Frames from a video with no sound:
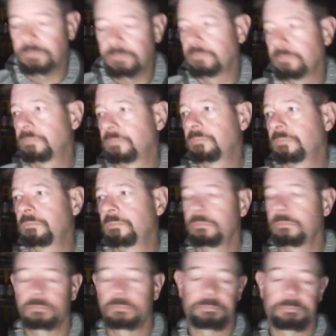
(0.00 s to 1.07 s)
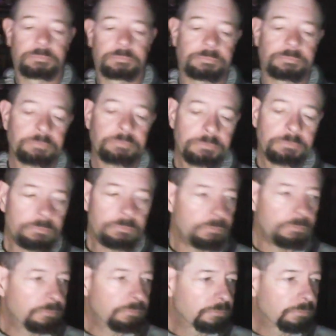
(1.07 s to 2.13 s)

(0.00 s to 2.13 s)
(no one is talking)